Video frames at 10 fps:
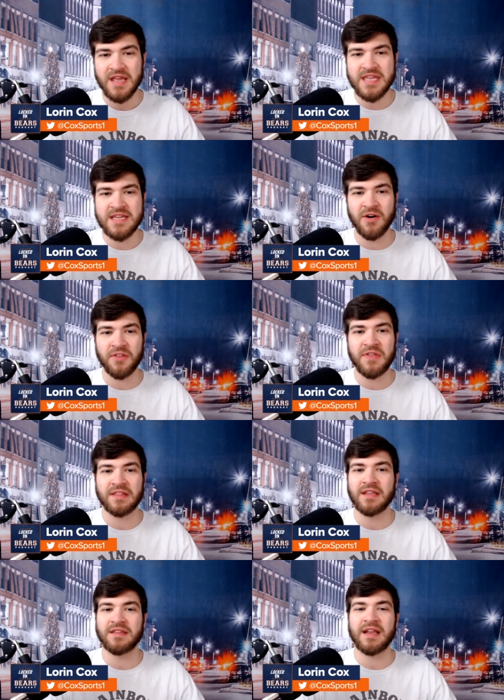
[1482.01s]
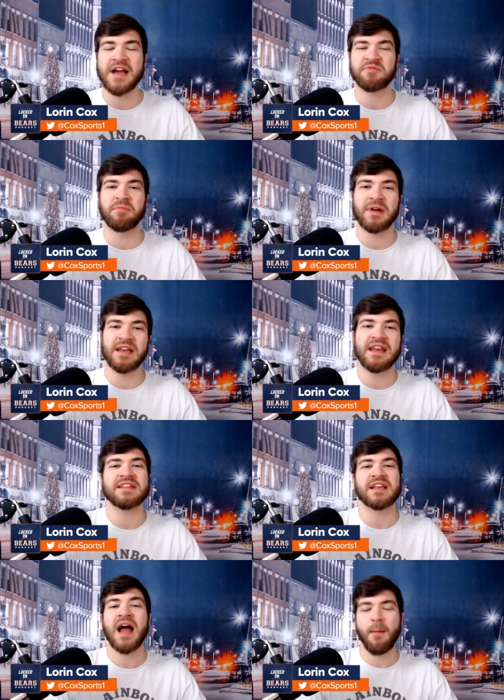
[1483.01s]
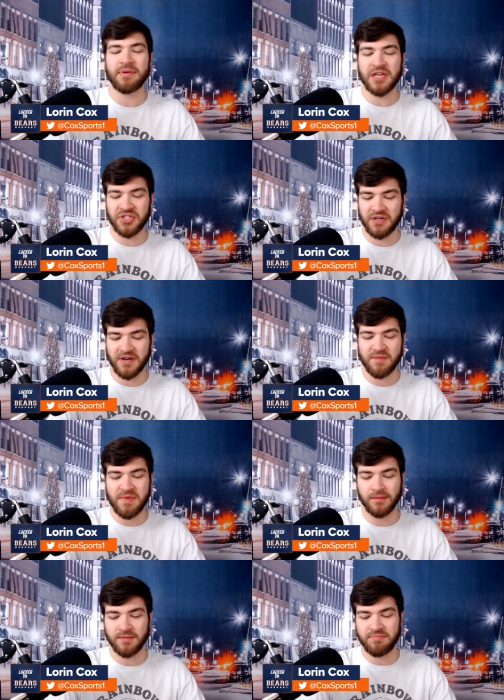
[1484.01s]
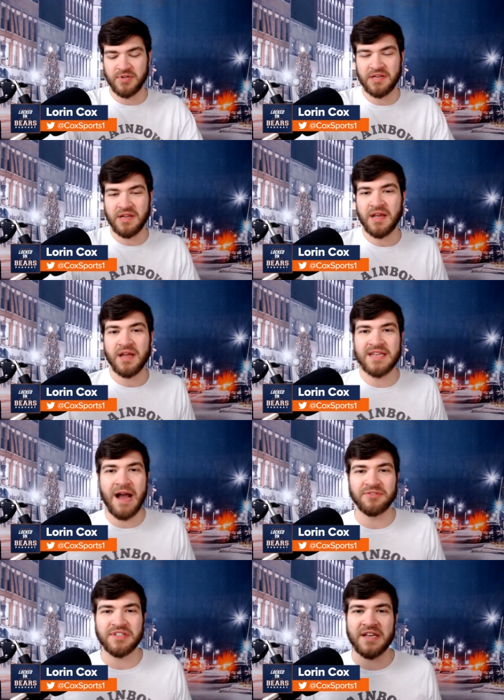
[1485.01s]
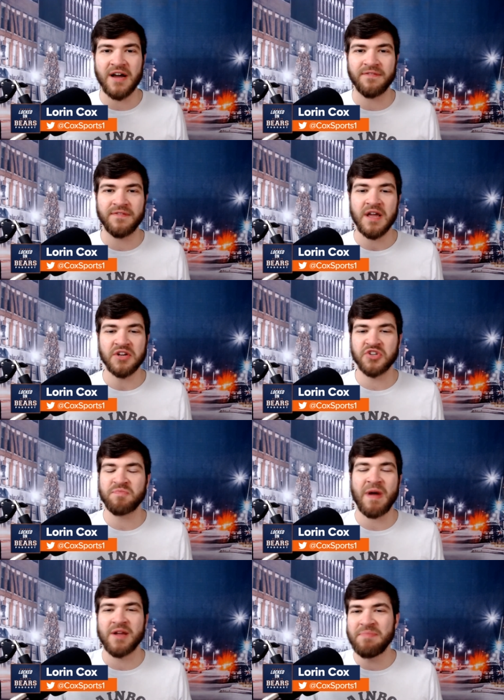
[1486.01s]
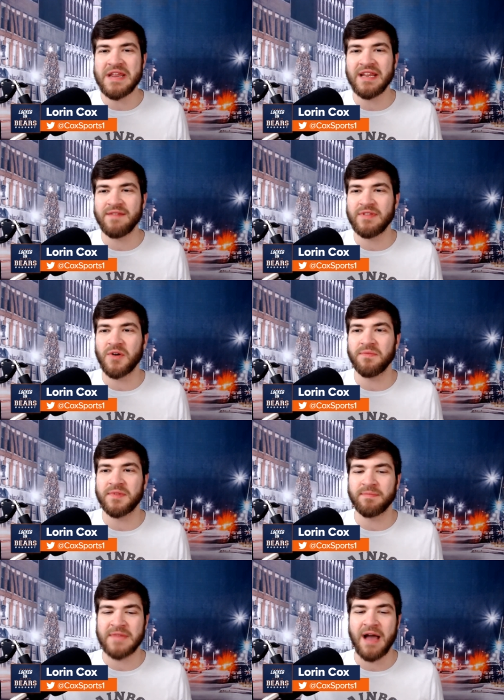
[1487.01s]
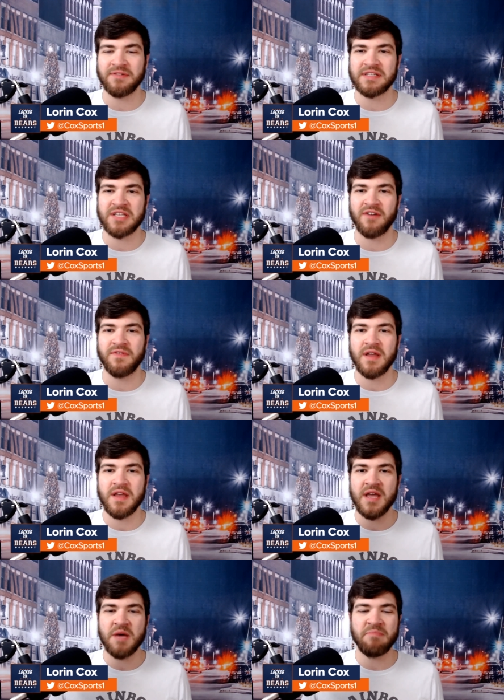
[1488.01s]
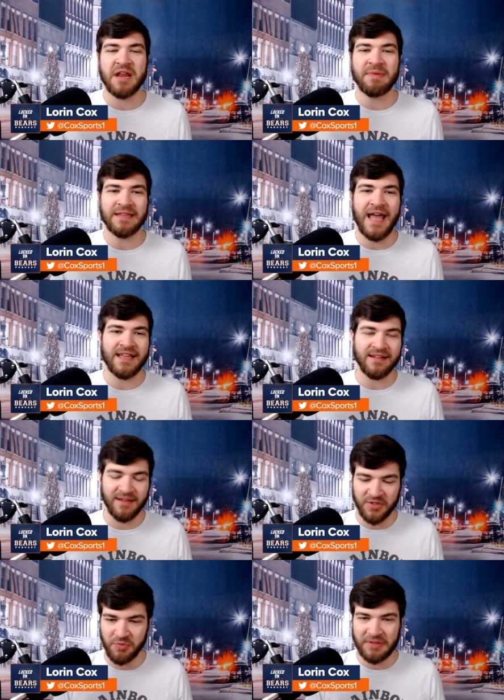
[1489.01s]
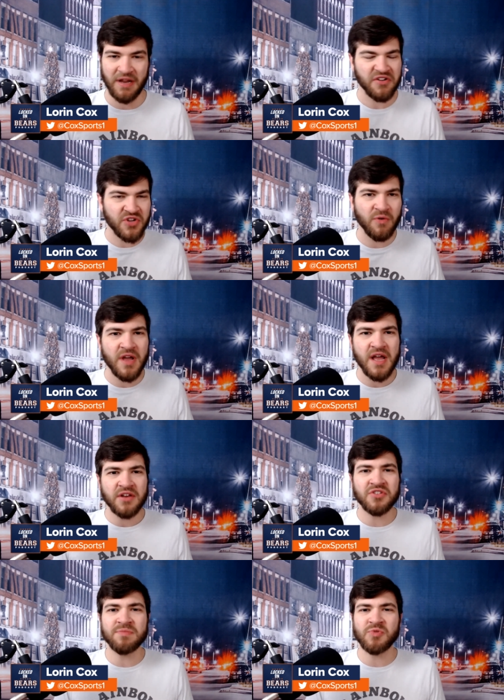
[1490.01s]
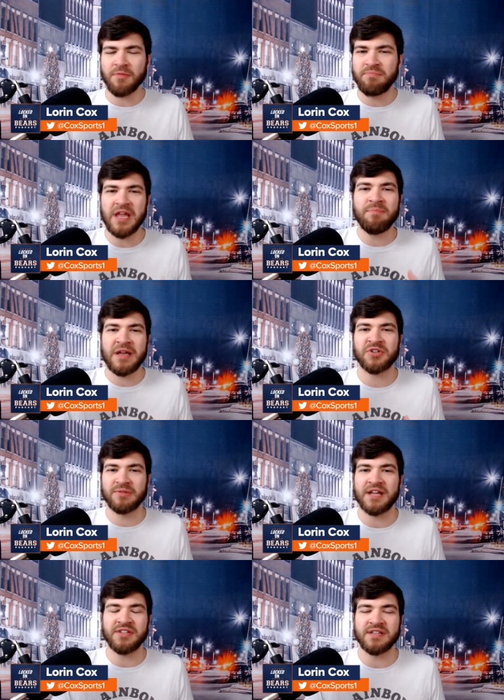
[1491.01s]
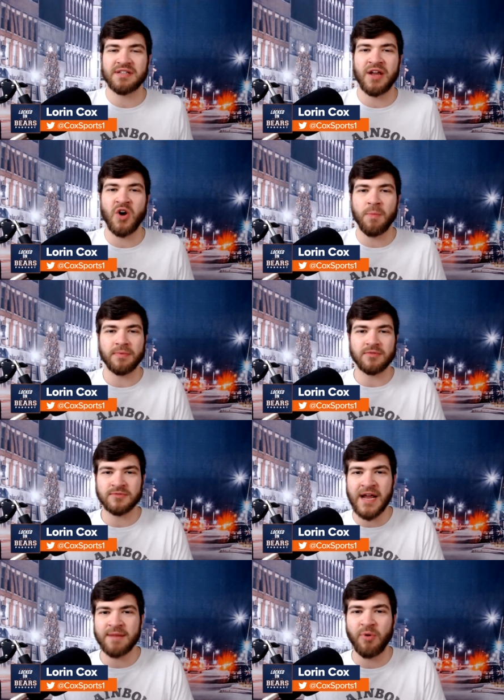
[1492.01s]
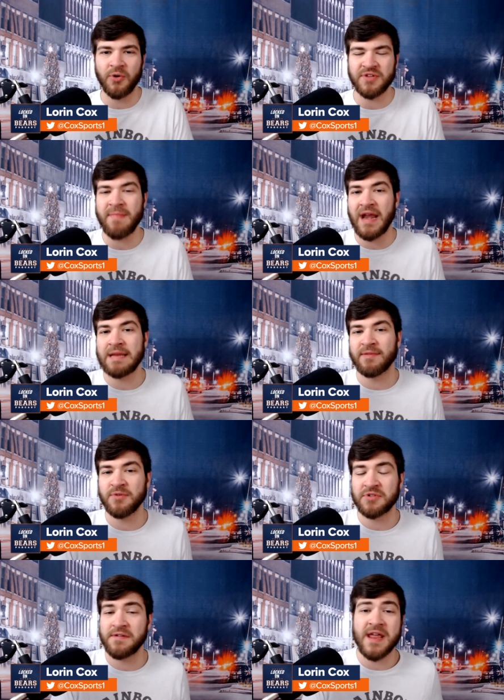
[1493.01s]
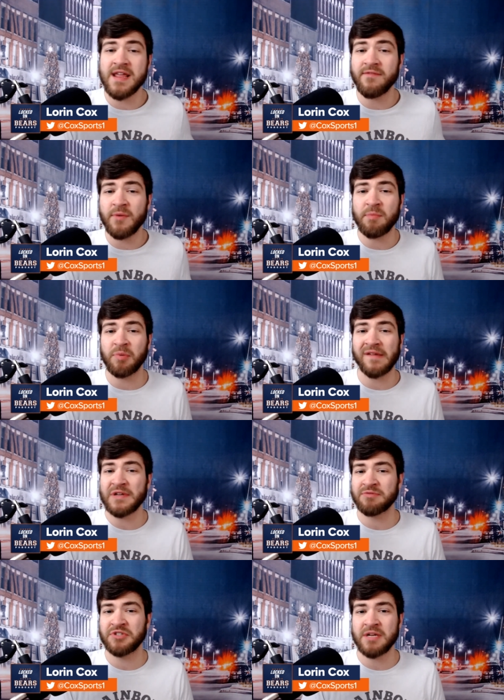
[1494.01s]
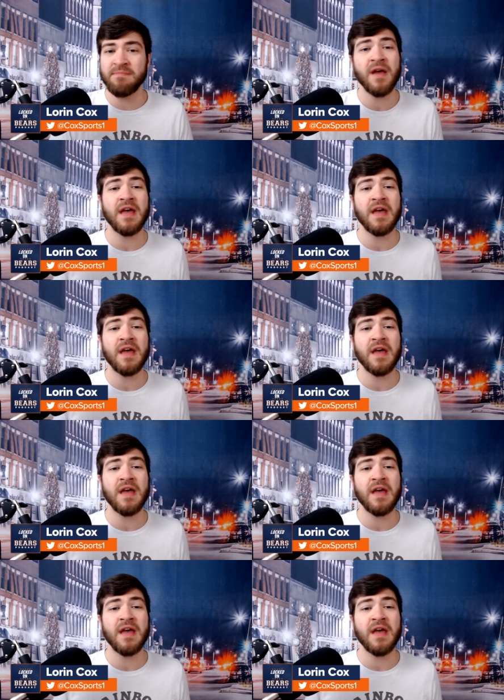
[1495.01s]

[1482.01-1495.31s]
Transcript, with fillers: ego to think that the guys we're bringing in as a competition are going to be able to be talented enough just by competing, even though the talent itself might have been lacking a little bit there. So just some sort of big picture lessons I hope Ryan Poles and Matt Eberflus are taking from the previous regime.